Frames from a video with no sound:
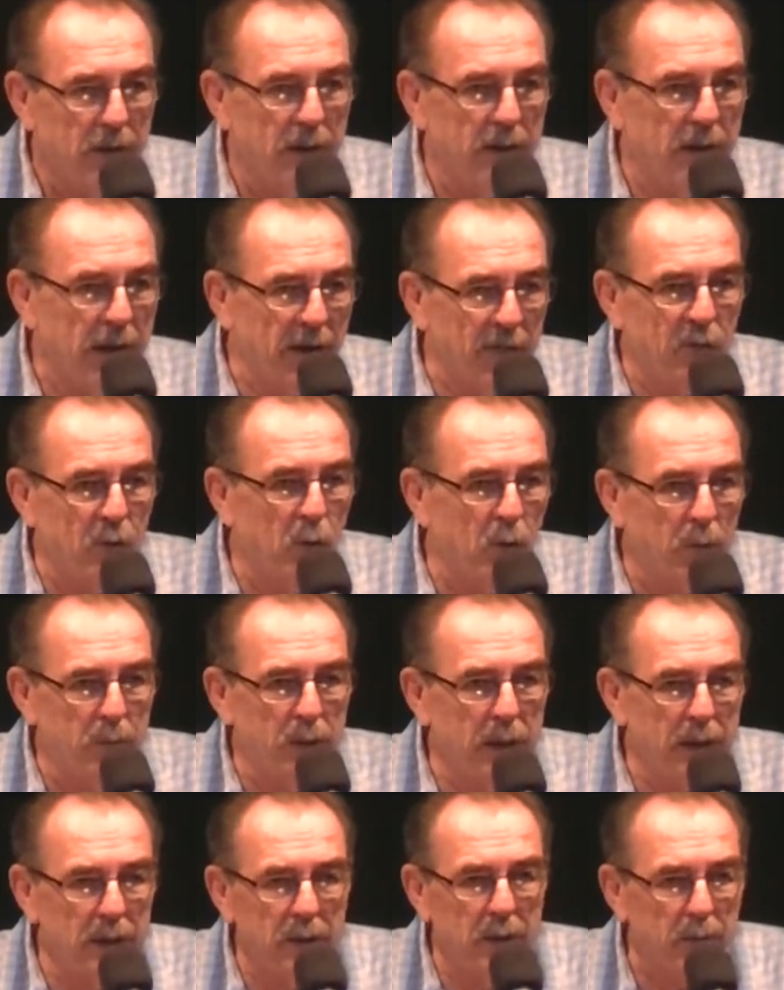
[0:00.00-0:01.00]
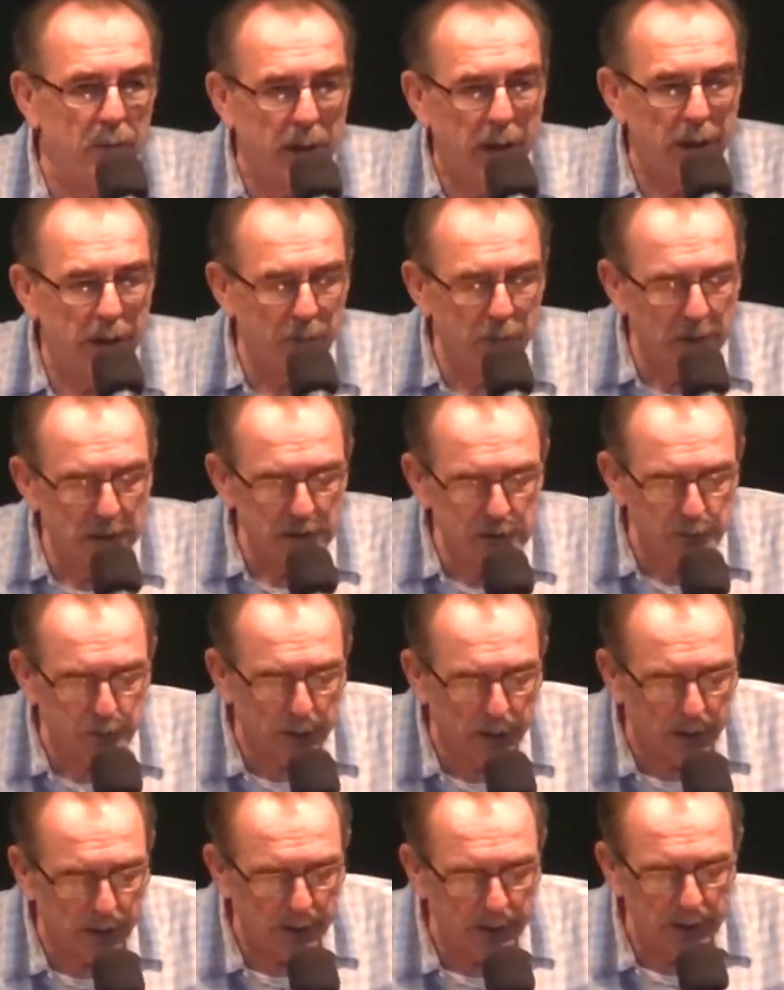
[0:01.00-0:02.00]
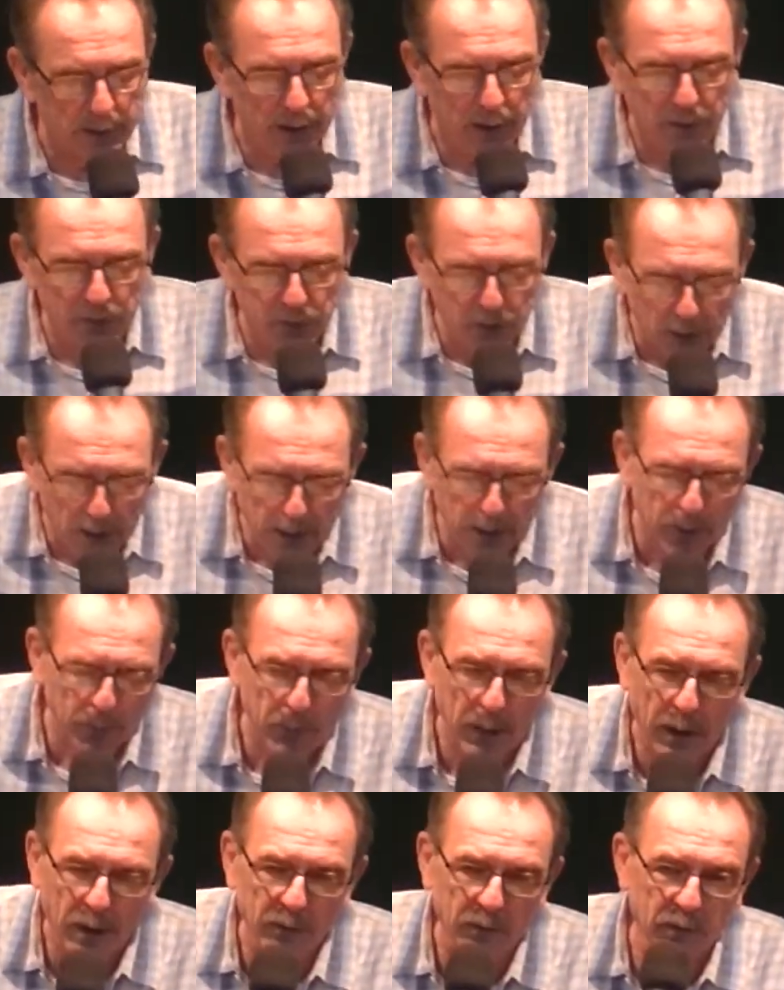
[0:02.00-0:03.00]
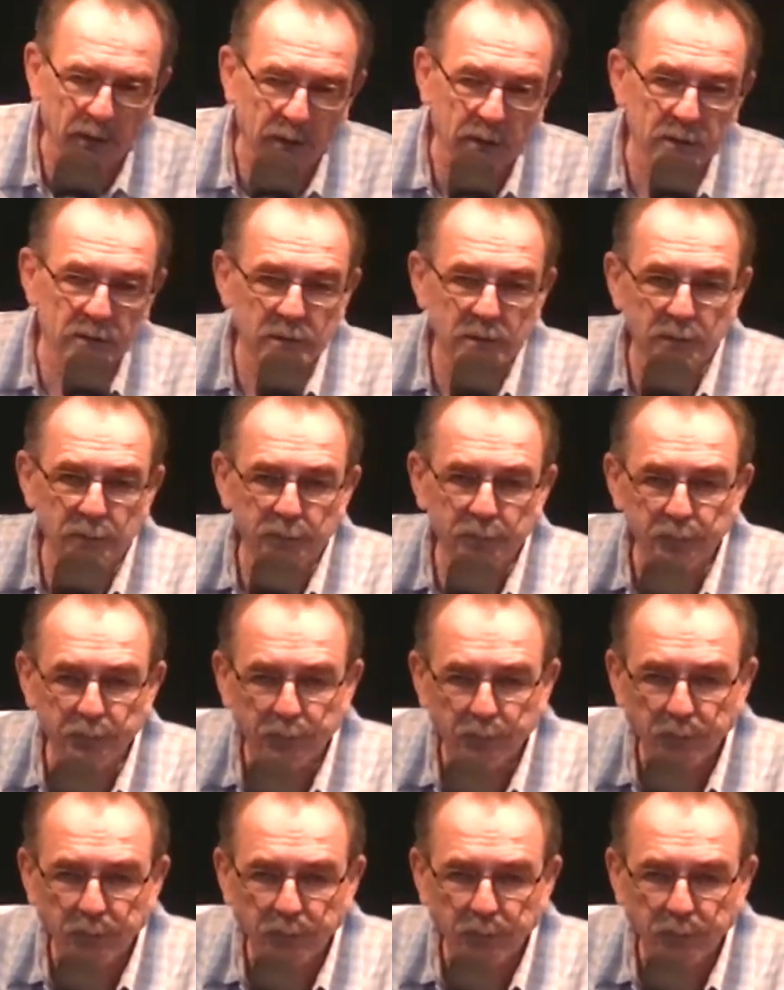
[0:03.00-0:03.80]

the devil will be in the bottomless pit. Now, think about this.